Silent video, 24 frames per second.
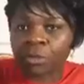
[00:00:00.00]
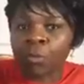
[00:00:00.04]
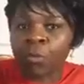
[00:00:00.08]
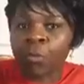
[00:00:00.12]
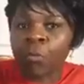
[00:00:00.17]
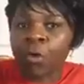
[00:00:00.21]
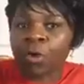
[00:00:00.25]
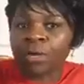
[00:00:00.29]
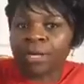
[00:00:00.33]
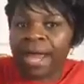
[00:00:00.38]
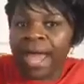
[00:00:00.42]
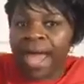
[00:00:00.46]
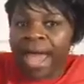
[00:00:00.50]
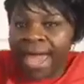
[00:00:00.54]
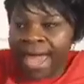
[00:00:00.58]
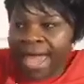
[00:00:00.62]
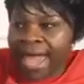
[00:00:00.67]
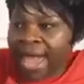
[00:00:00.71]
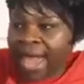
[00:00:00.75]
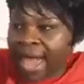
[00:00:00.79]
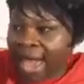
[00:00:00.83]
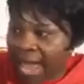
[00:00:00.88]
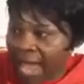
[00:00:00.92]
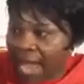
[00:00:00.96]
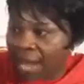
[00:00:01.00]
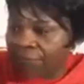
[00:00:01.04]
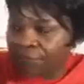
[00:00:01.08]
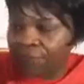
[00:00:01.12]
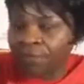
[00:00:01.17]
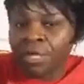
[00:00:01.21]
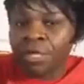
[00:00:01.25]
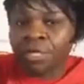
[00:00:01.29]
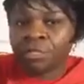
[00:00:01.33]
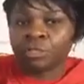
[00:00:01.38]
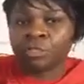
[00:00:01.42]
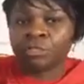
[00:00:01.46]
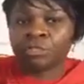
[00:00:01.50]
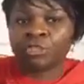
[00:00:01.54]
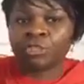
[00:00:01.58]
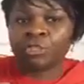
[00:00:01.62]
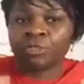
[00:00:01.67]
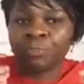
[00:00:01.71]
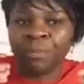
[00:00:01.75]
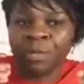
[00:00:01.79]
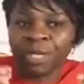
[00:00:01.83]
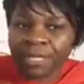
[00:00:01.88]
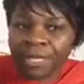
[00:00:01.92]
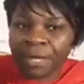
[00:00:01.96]
what I have, to speak
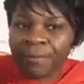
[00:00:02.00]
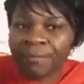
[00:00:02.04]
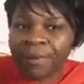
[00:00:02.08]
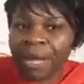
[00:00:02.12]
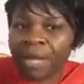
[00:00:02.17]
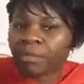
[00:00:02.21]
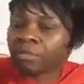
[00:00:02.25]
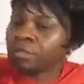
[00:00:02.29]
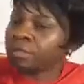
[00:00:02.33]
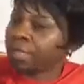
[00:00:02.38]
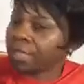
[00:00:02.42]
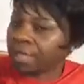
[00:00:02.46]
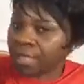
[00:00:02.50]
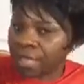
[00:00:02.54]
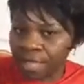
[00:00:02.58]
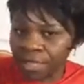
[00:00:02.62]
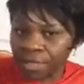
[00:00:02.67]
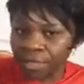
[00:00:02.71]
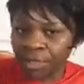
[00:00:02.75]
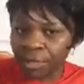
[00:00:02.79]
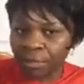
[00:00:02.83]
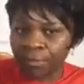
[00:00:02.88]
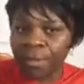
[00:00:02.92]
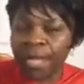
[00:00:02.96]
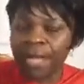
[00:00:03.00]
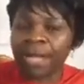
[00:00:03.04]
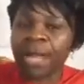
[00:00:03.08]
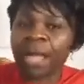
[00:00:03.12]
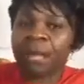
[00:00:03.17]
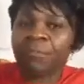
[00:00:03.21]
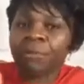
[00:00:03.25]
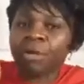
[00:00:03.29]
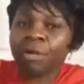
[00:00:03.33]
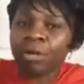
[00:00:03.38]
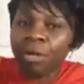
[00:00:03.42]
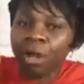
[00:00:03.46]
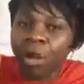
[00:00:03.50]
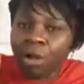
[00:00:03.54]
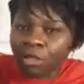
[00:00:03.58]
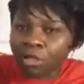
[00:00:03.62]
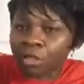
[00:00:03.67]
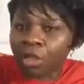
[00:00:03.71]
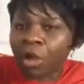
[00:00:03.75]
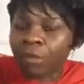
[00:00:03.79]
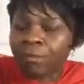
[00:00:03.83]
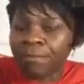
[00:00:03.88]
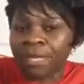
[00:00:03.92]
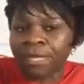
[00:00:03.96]
about the kingdom. And I'm locked up
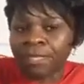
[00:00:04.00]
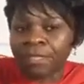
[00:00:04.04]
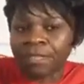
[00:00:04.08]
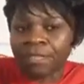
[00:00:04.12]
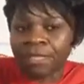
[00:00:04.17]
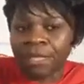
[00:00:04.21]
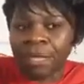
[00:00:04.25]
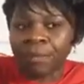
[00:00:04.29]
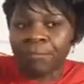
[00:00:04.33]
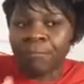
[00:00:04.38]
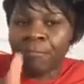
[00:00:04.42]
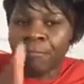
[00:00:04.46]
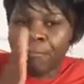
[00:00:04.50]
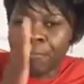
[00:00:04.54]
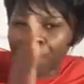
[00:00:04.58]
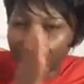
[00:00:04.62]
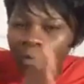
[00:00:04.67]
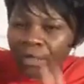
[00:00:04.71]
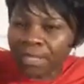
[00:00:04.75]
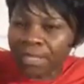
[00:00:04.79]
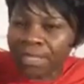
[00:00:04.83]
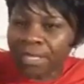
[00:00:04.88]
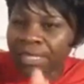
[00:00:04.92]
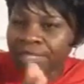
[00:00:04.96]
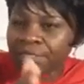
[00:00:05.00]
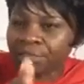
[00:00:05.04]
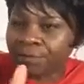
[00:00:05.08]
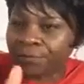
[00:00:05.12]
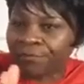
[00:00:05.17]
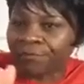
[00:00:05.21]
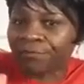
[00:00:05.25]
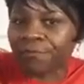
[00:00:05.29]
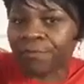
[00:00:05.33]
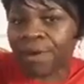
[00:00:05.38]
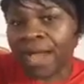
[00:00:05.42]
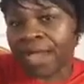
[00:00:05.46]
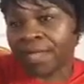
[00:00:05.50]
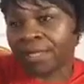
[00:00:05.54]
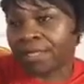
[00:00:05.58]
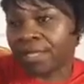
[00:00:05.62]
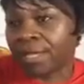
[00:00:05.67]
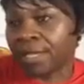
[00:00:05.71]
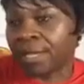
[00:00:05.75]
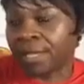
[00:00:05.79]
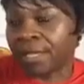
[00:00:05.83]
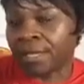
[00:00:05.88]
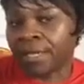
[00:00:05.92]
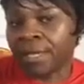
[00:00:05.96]
in there Monday to Friday.
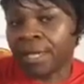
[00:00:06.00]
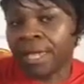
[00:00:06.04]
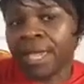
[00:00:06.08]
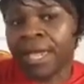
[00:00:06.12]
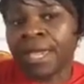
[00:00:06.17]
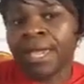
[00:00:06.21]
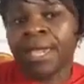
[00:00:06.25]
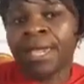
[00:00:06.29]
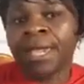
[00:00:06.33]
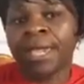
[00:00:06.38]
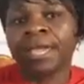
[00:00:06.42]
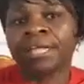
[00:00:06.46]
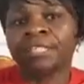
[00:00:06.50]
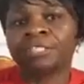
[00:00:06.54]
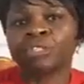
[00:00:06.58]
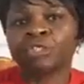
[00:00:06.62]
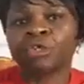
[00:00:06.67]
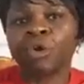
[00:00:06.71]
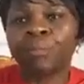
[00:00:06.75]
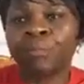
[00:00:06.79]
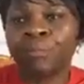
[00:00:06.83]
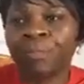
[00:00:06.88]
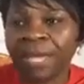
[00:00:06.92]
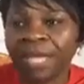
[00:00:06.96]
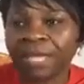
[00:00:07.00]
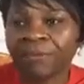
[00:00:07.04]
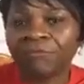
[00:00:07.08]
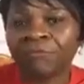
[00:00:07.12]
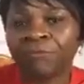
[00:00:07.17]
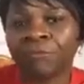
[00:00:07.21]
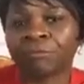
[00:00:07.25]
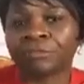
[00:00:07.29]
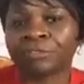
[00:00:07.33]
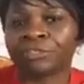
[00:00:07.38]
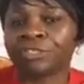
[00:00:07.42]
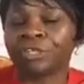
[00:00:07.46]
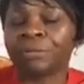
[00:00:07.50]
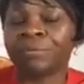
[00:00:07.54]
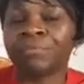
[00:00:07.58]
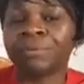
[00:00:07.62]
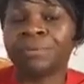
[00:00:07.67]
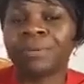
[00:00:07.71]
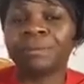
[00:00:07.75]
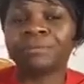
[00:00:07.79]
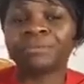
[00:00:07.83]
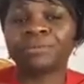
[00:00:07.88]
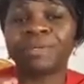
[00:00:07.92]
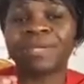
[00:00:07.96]
It's so painful. Sometimes when
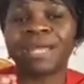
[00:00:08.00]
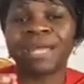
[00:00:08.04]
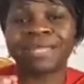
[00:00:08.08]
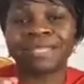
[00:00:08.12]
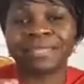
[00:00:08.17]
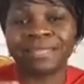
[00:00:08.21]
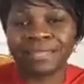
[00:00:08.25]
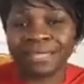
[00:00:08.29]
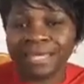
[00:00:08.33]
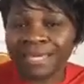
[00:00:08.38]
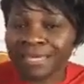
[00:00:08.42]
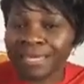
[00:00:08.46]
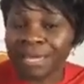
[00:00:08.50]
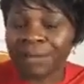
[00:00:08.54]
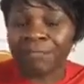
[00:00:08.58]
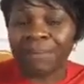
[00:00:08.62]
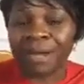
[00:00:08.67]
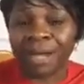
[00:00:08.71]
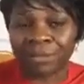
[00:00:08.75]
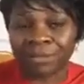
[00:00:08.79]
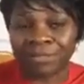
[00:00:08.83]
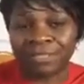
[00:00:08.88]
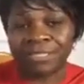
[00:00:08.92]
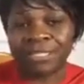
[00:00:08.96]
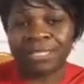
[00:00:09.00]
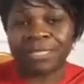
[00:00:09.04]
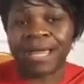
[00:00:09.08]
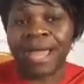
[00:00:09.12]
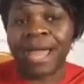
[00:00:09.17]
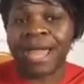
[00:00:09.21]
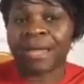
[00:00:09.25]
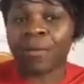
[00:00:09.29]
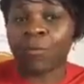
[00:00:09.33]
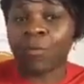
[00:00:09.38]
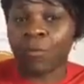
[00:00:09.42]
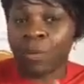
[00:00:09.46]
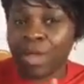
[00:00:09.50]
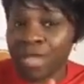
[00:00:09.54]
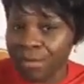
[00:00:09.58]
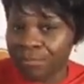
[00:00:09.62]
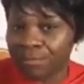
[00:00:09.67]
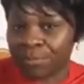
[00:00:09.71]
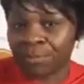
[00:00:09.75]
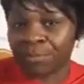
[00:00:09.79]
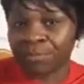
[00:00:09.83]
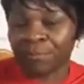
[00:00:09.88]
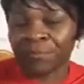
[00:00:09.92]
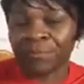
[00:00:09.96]
I think about it, I weep.
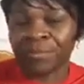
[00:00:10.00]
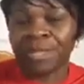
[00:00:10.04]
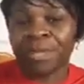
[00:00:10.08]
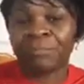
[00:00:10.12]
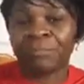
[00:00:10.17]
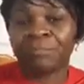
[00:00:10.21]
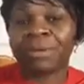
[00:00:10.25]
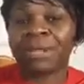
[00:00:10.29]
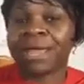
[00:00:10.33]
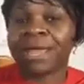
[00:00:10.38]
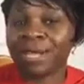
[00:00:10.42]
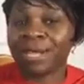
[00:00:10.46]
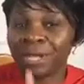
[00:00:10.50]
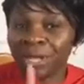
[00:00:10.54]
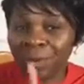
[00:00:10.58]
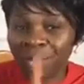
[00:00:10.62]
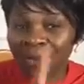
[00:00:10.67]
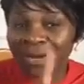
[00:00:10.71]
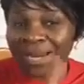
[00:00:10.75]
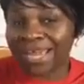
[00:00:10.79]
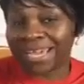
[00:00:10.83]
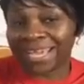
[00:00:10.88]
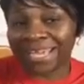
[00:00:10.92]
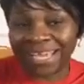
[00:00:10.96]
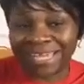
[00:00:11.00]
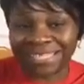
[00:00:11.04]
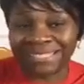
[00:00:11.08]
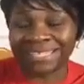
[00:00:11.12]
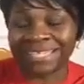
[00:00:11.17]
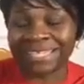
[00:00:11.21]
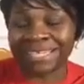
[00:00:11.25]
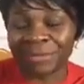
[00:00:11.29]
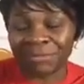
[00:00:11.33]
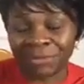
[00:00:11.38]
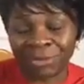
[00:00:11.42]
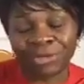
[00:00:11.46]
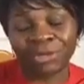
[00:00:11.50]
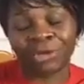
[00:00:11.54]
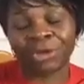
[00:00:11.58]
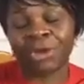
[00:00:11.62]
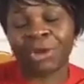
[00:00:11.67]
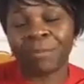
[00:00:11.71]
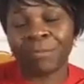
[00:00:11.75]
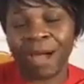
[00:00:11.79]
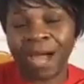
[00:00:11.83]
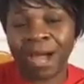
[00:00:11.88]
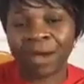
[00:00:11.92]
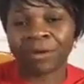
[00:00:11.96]
But I know, like I said, I'm going to come
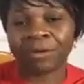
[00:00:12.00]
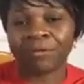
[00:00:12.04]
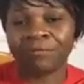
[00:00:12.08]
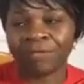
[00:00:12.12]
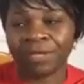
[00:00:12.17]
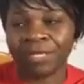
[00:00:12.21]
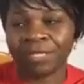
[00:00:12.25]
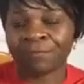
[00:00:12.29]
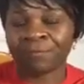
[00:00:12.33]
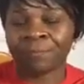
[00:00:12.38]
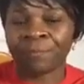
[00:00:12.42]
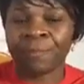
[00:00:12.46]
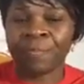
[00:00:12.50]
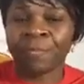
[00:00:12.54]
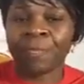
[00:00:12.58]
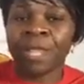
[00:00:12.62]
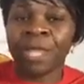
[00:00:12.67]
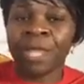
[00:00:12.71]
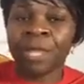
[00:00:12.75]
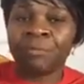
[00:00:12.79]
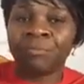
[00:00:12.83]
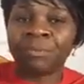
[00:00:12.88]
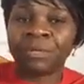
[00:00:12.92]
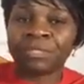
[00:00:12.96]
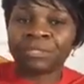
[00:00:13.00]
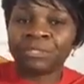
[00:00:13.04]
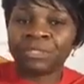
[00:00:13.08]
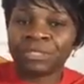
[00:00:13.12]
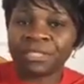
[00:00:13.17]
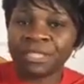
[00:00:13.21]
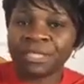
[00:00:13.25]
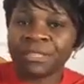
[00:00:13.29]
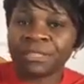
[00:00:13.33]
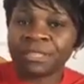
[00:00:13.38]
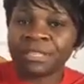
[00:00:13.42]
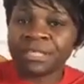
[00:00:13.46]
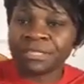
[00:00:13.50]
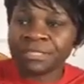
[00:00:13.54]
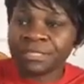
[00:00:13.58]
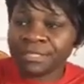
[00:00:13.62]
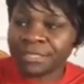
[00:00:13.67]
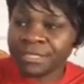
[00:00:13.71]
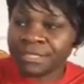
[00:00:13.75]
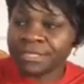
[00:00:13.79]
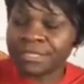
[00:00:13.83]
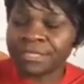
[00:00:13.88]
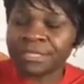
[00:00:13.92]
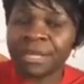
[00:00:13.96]
out of it. But you see, this
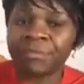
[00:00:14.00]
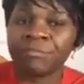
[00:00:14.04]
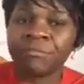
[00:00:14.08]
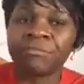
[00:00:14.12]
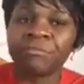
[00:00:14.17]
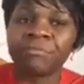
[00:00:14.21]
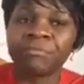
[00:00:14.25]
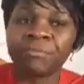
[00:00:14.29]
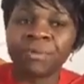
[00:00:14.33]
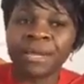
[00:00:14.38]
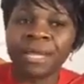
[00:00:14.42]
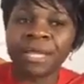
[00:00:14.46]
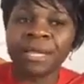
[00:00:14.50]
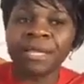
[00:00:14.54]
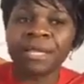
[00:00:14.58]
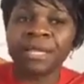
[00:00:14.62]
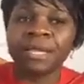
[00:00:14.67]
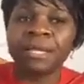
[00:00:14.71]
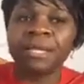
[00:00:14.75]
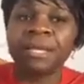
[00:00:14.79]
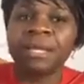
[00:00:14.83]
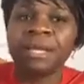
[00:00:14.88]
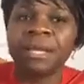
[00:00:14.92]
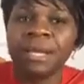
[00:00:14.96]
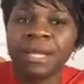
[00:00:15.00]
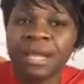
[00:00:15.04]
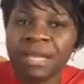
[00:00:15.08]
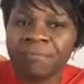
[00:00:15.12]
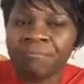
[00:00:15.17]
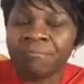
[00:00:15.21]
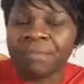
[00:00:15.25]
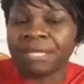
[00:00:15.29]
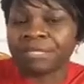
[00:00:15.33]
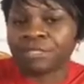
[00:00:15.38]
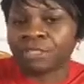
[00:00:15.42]
system really limits